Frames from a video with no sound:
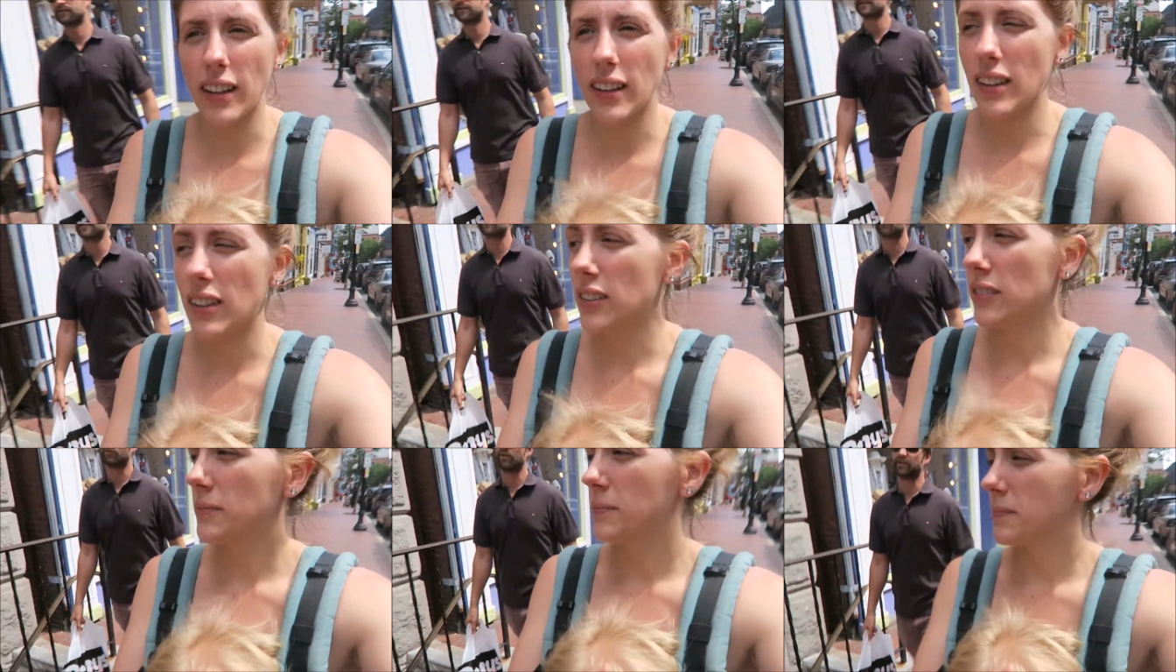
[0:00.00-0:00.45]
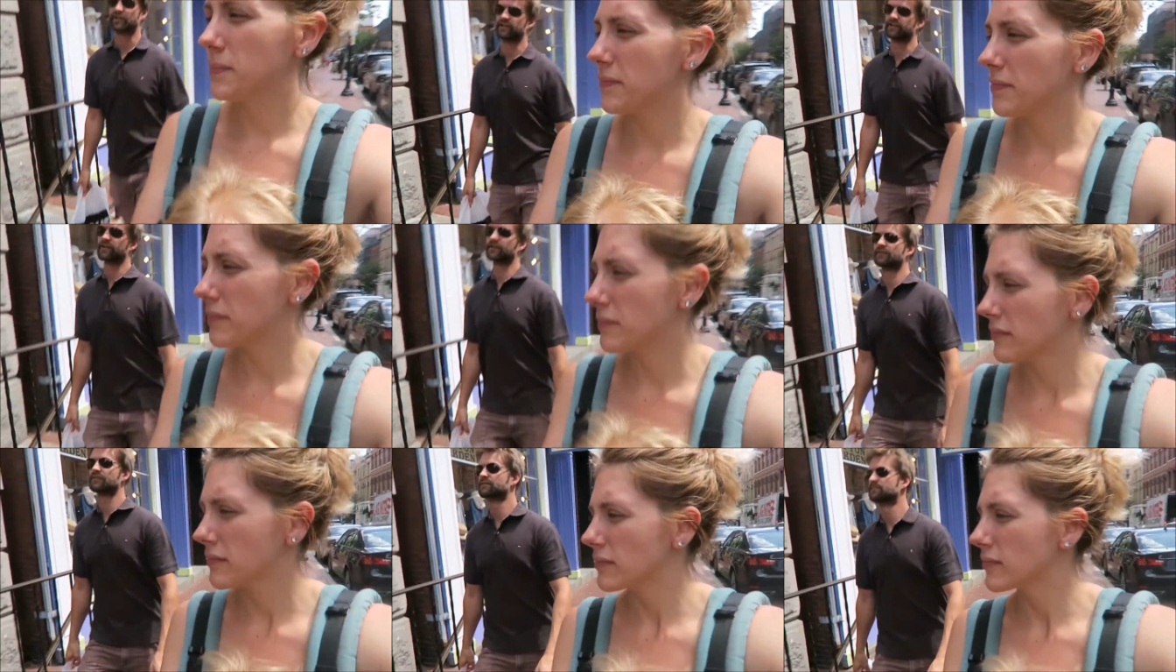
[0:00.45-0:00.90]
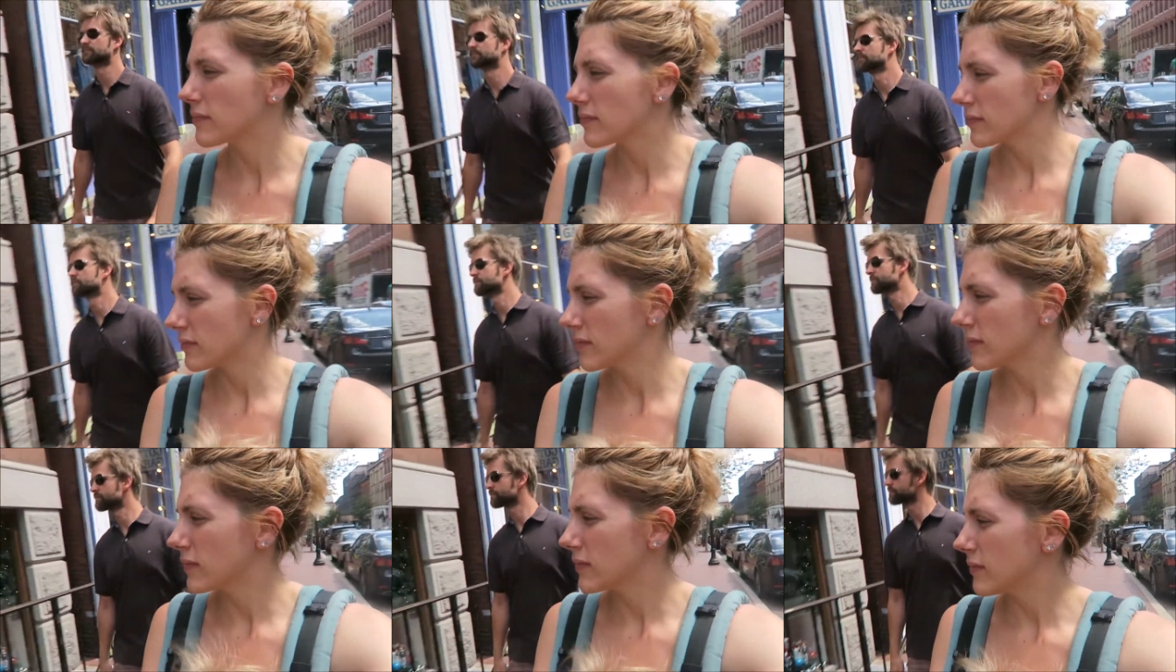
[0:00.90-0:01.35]
It's windy
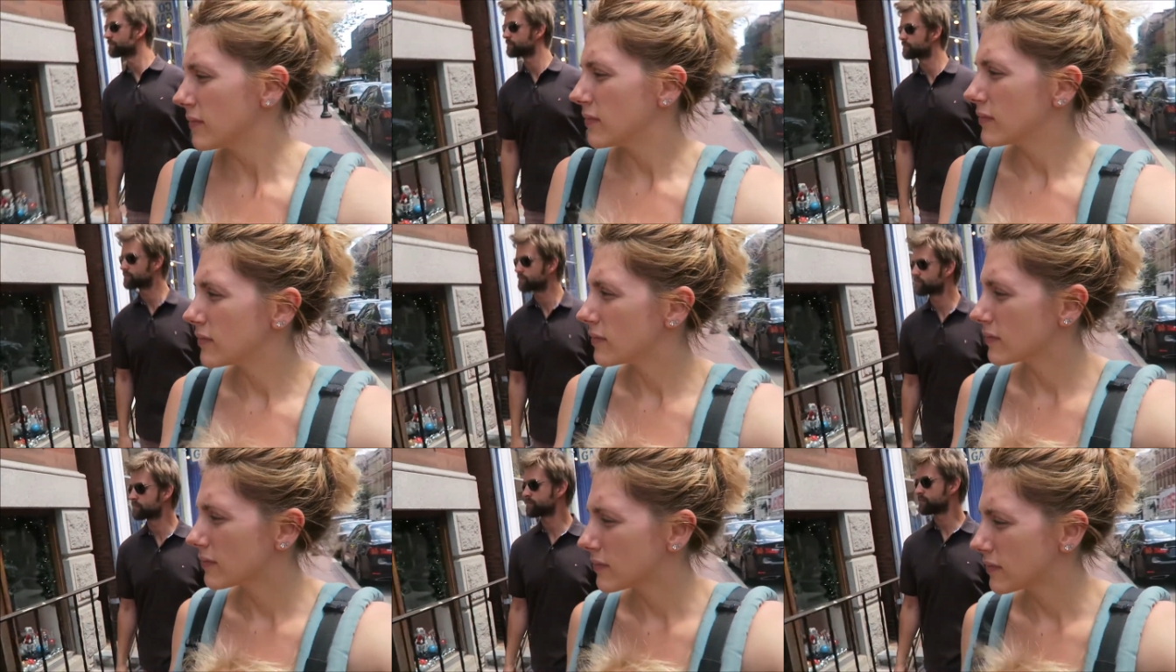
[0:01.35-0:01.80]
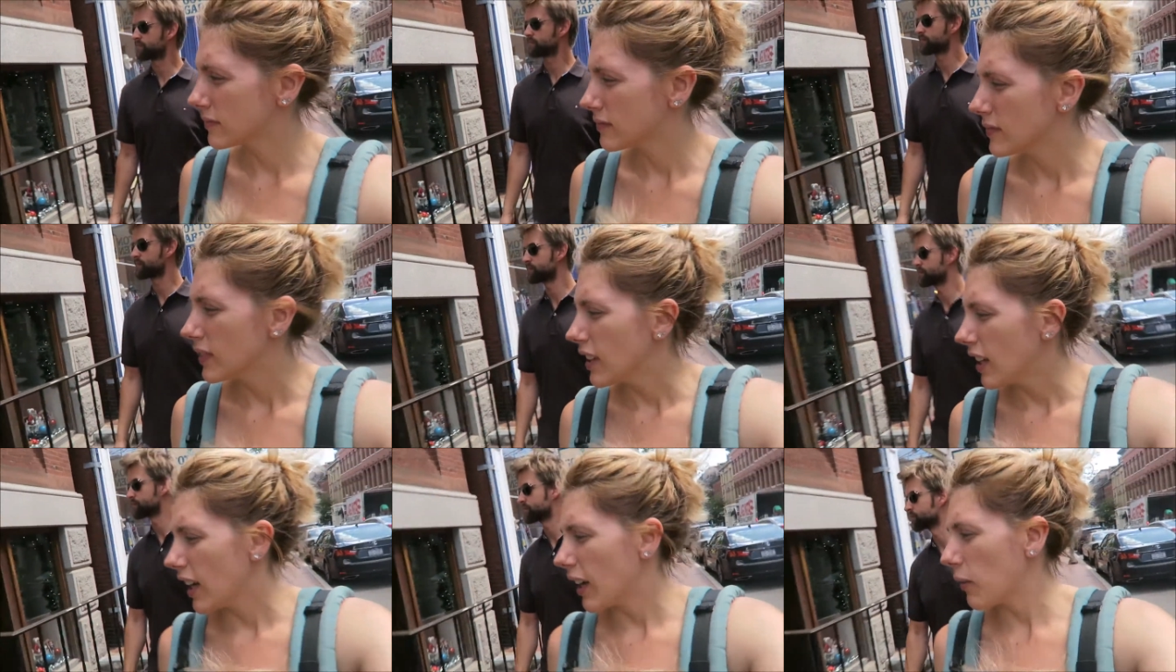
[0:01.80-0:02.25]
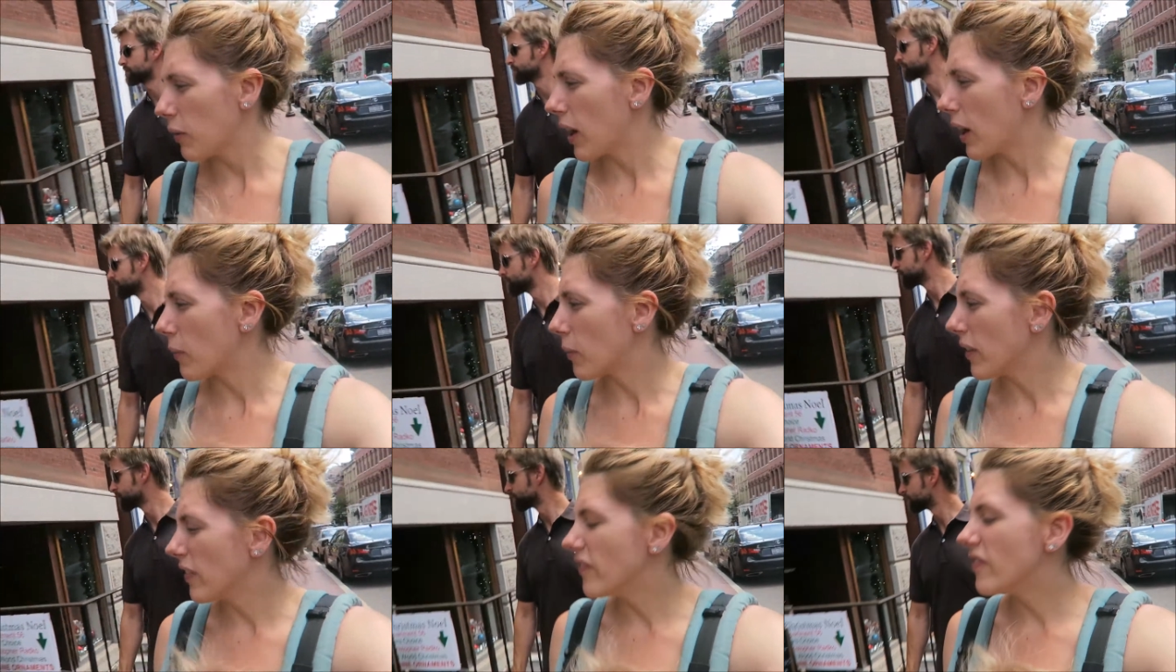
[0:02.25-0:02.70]
though. The wind helps. I, I
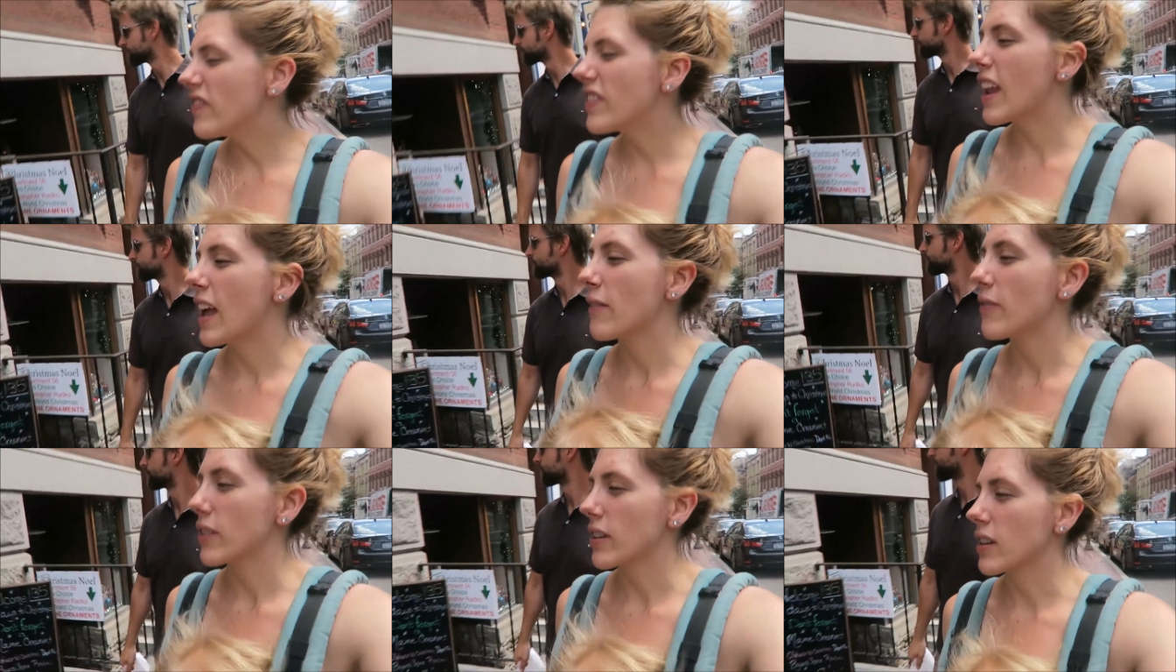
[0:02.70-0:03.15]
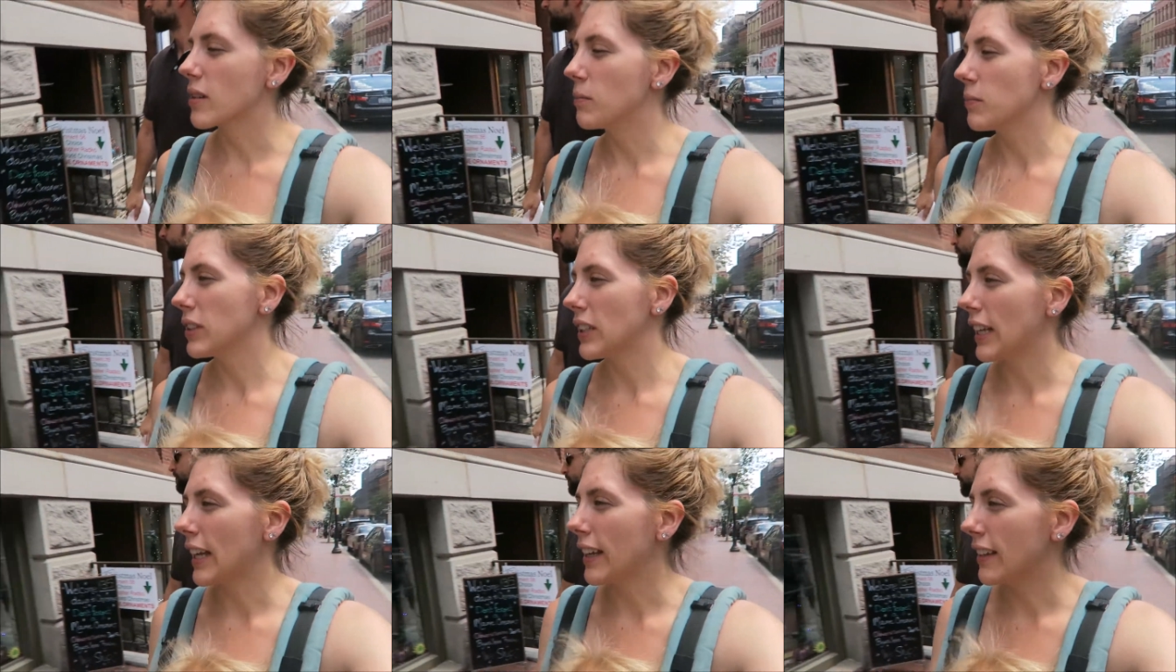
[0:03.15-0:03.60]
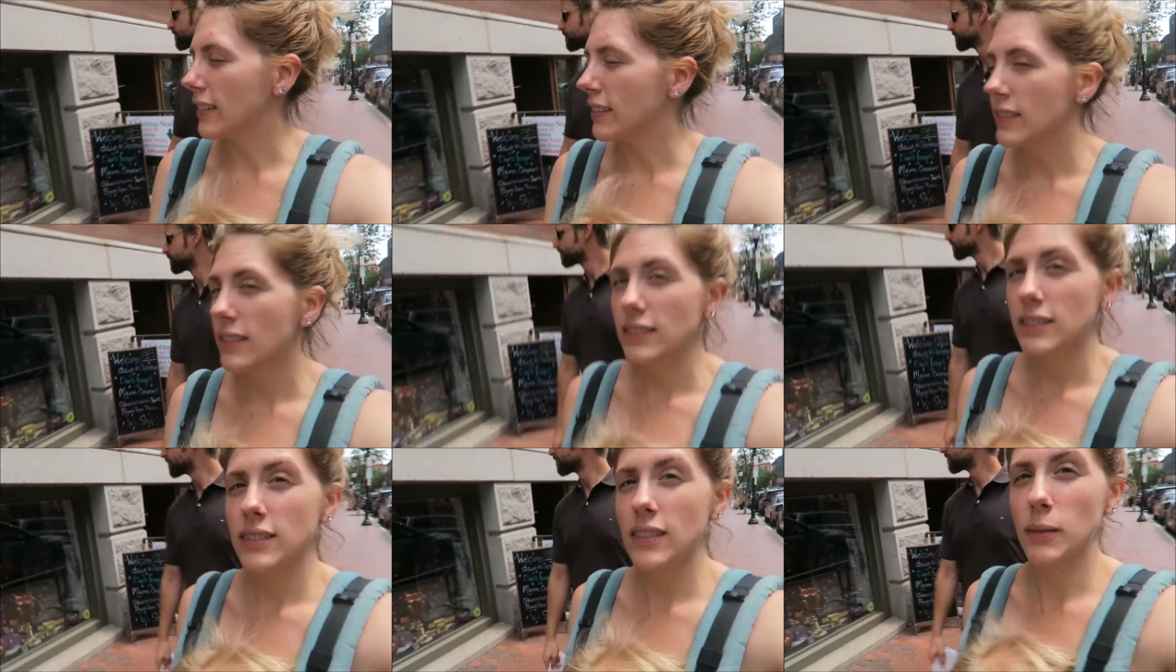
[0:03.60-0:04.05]
will never complain
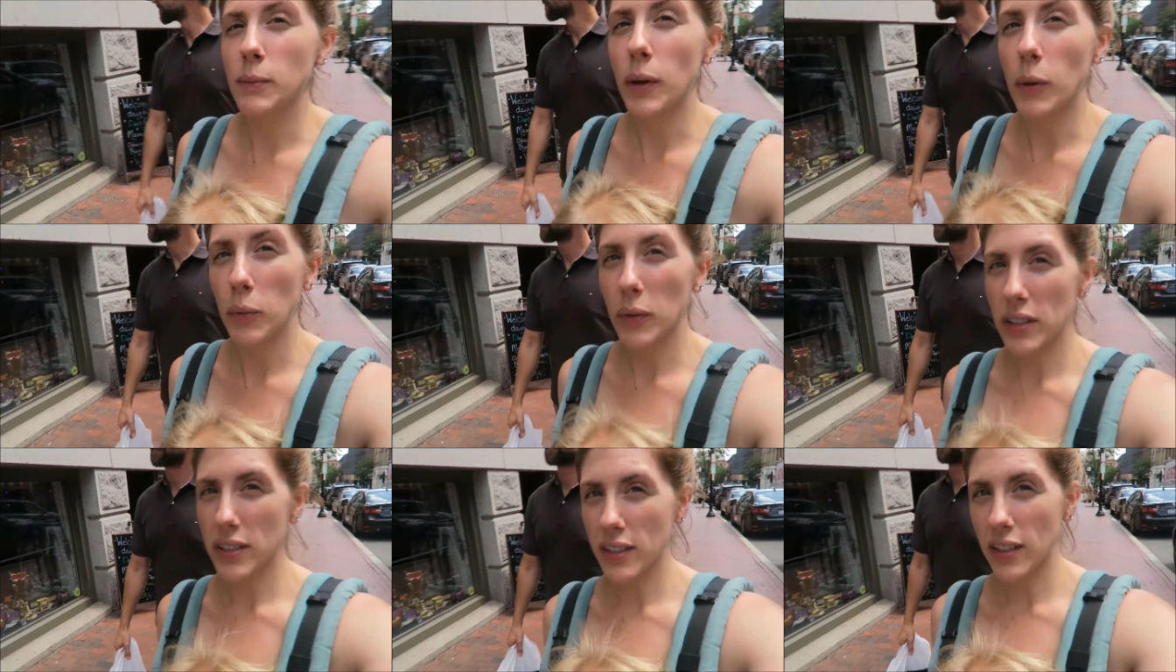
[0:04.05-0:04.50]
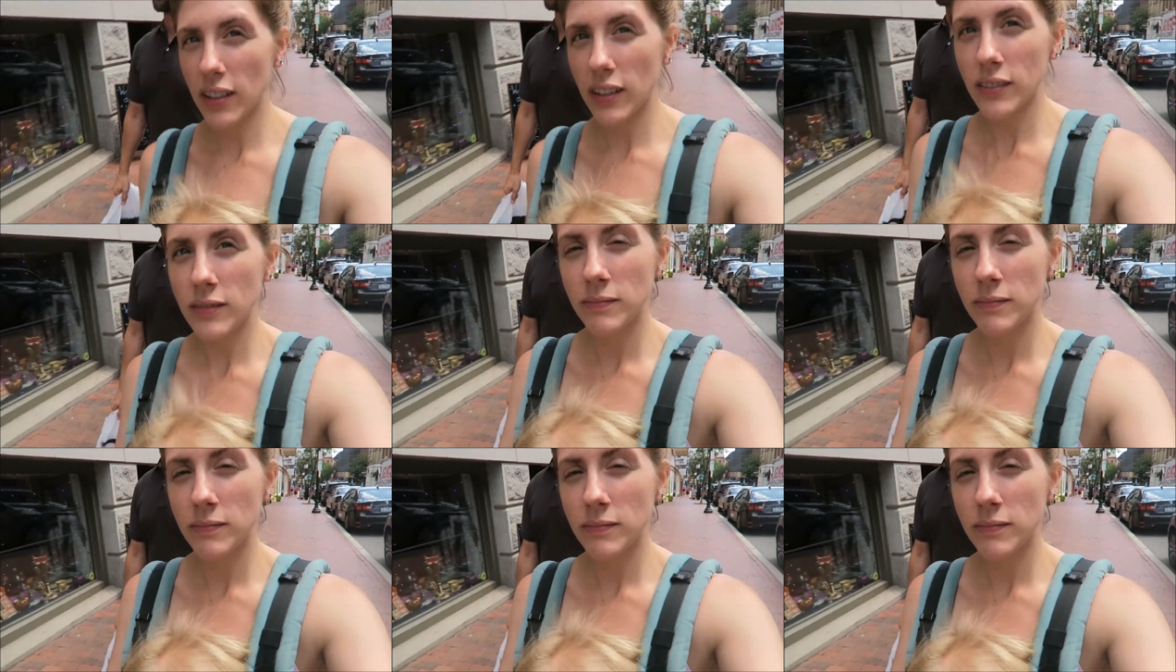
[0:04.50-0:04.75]
about winter.